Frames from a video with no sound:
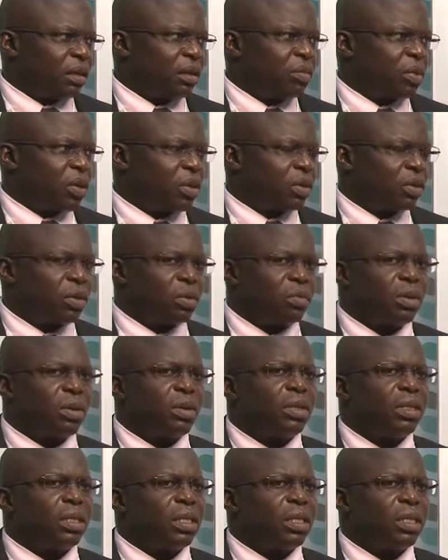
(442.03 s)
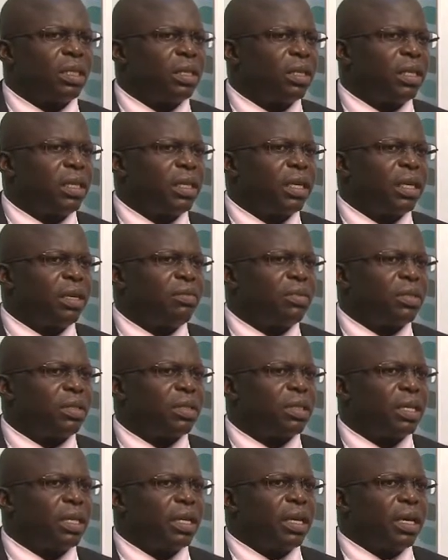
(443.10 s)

protocol, because it really gives